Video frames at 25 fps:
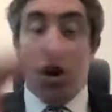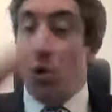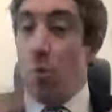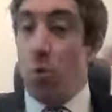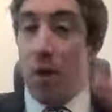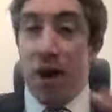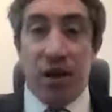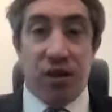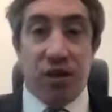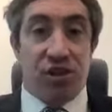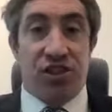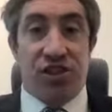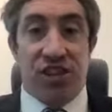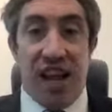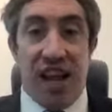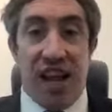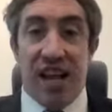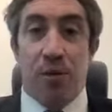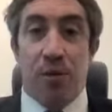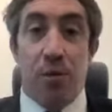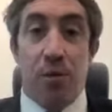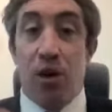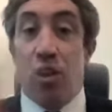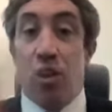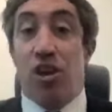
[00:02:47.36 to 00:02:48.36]
where you're selling,
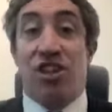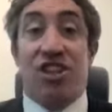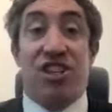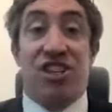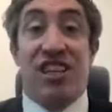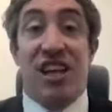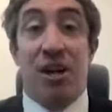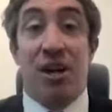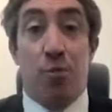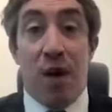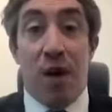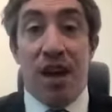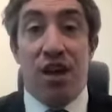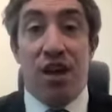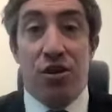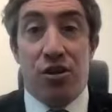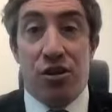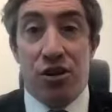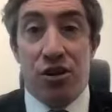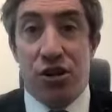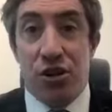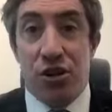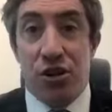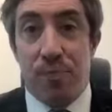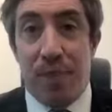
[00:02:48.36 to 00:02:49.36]
we look to see where you can
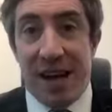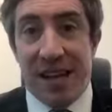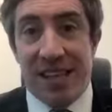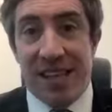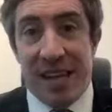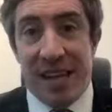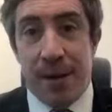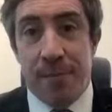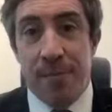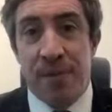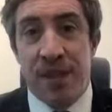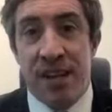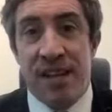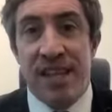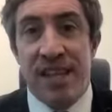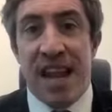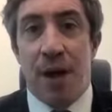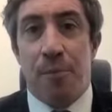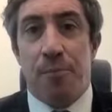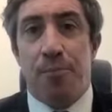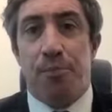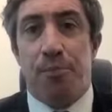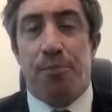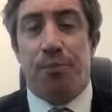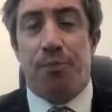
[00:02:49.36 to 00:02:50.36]
do better.
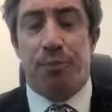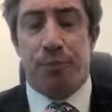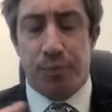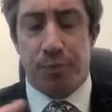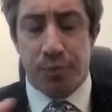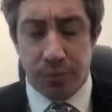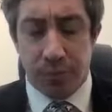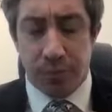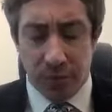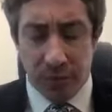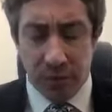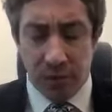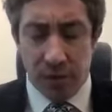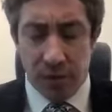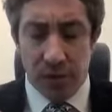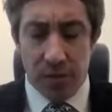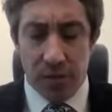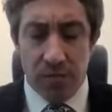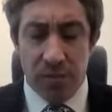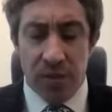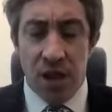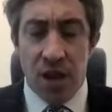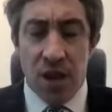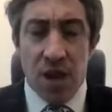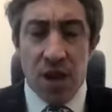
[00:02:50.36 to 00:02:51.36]
Now,
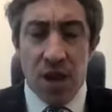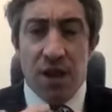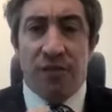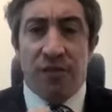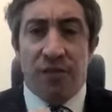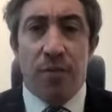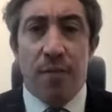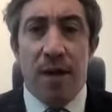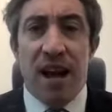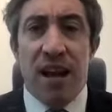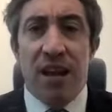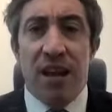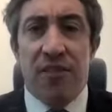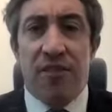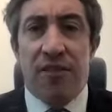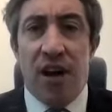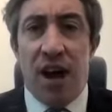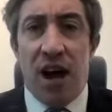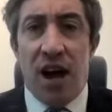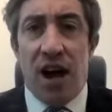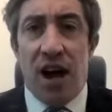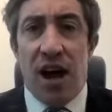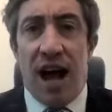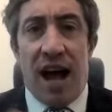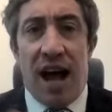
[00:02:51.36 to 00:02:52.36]
for many of
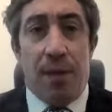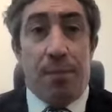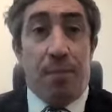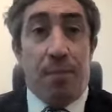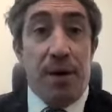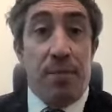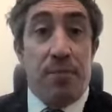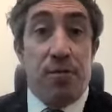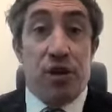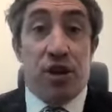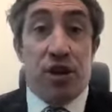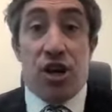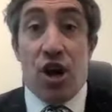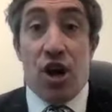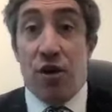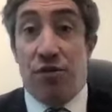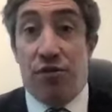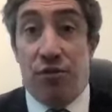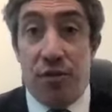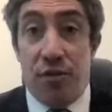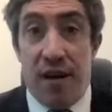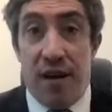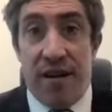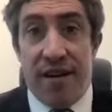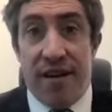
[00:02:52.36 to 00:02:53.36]
our people that go
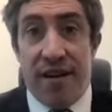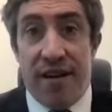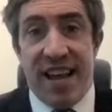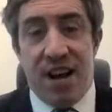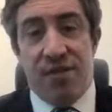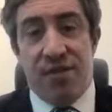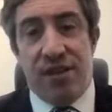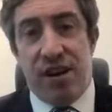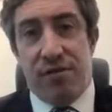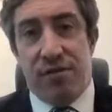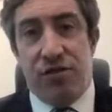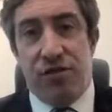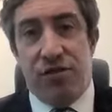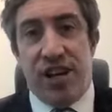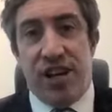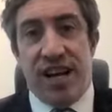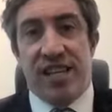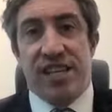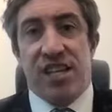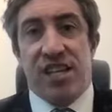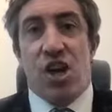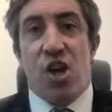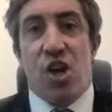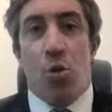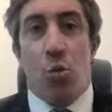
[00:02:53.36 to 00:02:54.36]
through our account health checks,
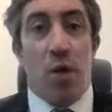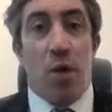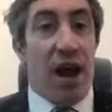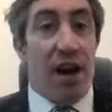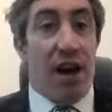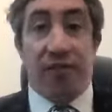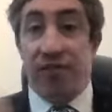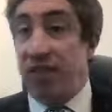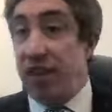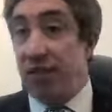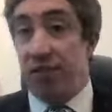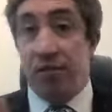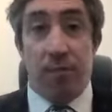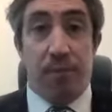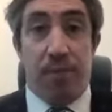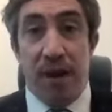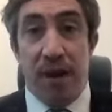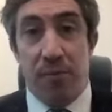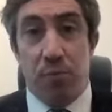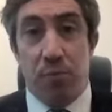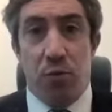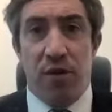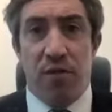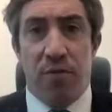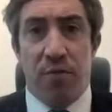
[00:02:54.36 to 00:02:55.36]
we have different people.
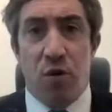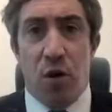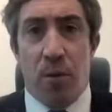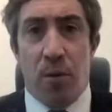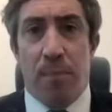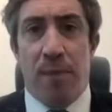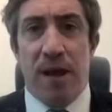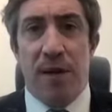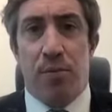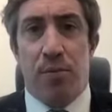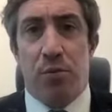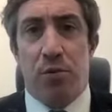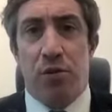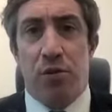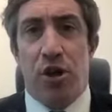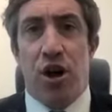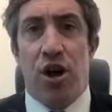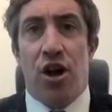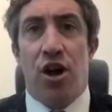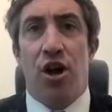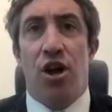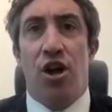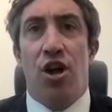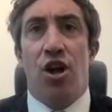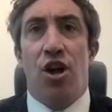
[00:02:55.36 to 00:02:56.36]
We've got people that
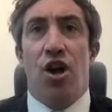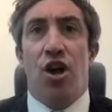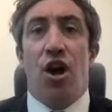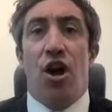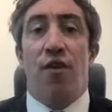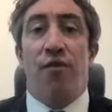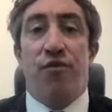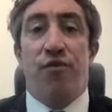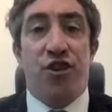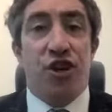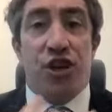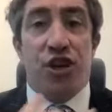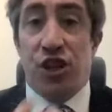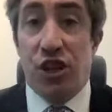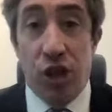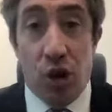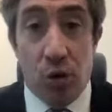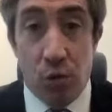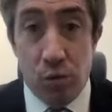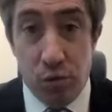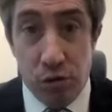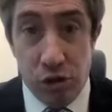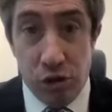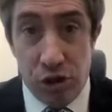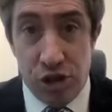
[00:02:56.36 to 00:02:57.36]
have just
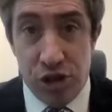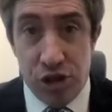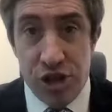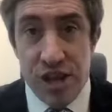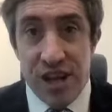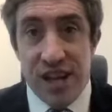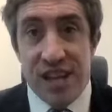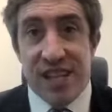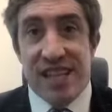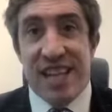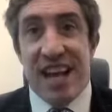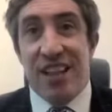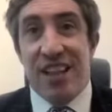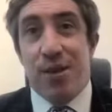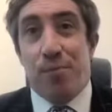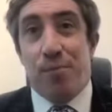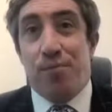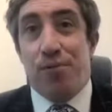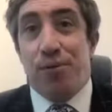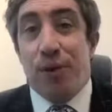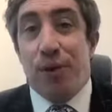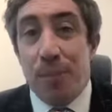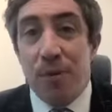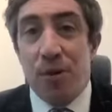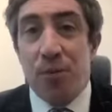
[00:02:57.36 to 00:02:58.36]
launched. Now, the
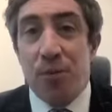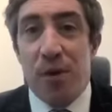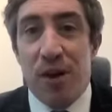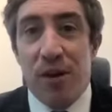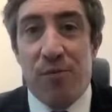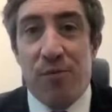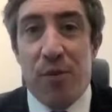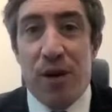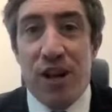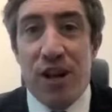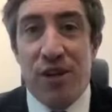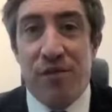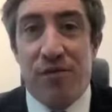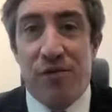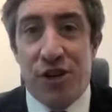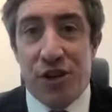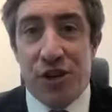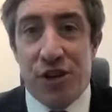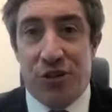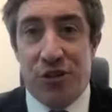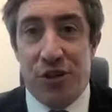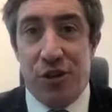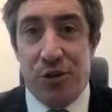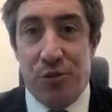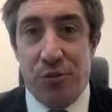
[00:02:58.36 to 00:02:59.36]
problem with when you've
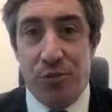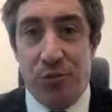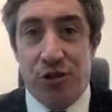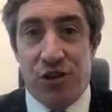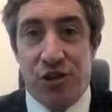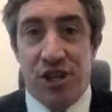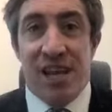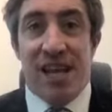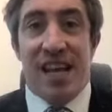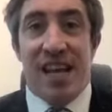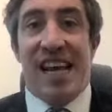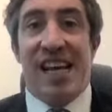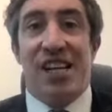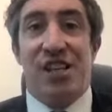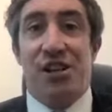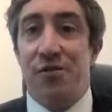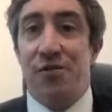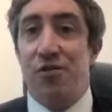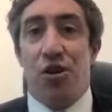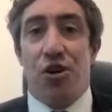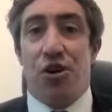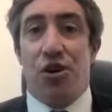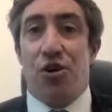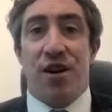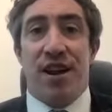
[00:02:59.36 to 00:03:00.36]
just launched is you've
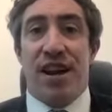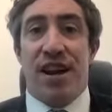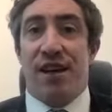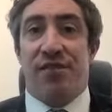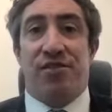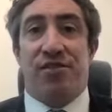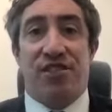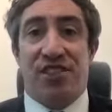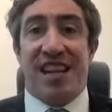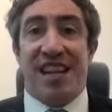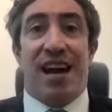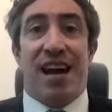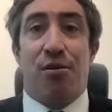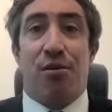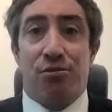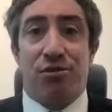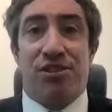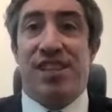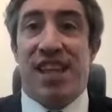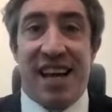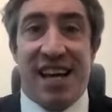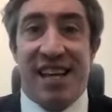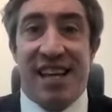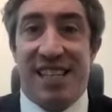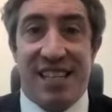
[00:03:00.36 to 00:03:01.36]
not got enough sales
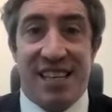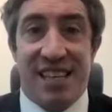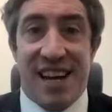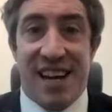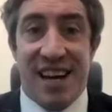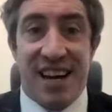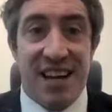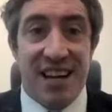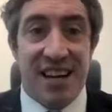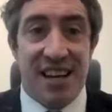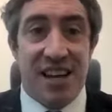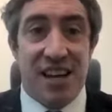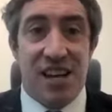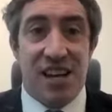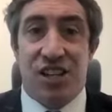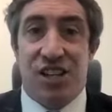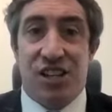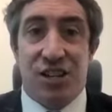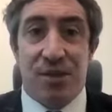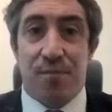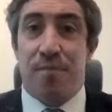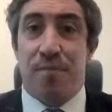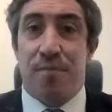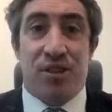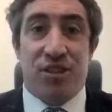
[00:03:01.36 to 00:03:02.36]
data
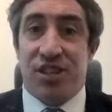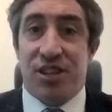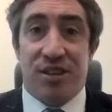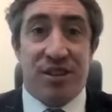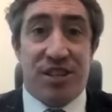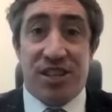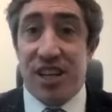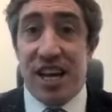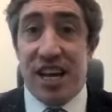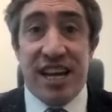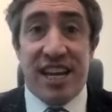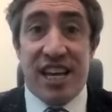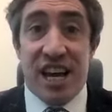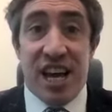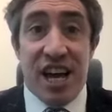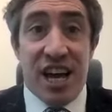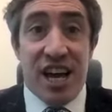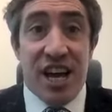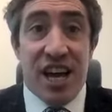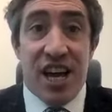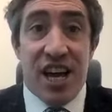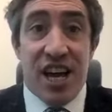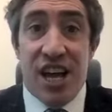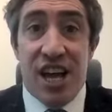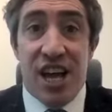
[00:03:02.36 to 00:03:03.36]
to take
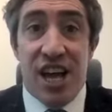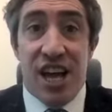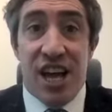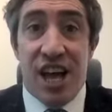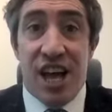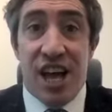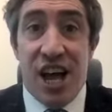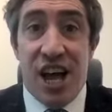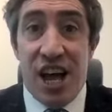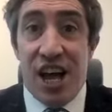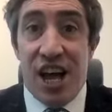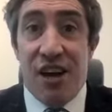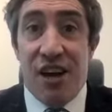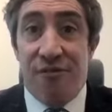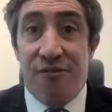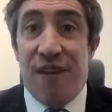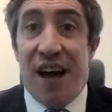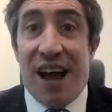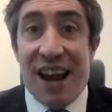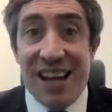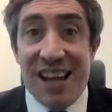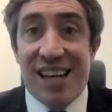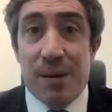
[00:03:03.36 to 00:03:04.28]
a valid